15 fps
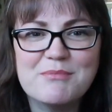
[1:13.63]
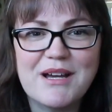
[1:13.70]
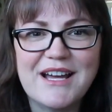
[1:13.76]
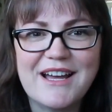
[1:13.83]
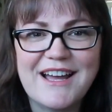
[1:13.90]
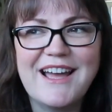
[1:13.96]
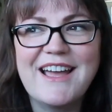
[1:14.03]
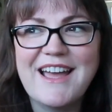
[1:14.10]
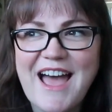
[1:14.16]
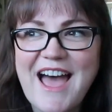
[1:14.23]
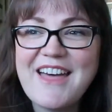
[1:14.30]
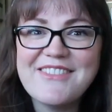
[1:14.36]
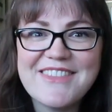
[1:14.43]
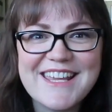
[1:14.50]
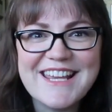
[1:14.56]
but
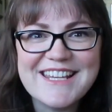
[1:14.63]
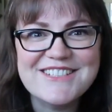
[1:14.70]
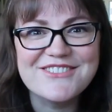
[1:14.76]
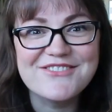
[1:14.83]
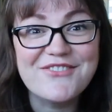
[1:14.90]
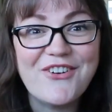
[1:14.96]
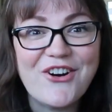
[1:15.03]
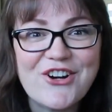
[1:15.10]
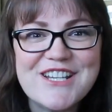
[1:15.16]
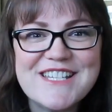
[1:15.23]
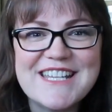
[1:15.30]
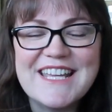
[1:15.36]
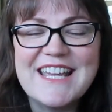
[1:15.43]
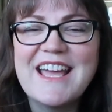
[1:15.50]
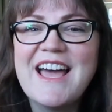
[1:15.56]
at the age of
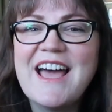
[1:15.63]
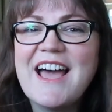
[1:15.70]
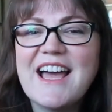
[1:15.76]
40,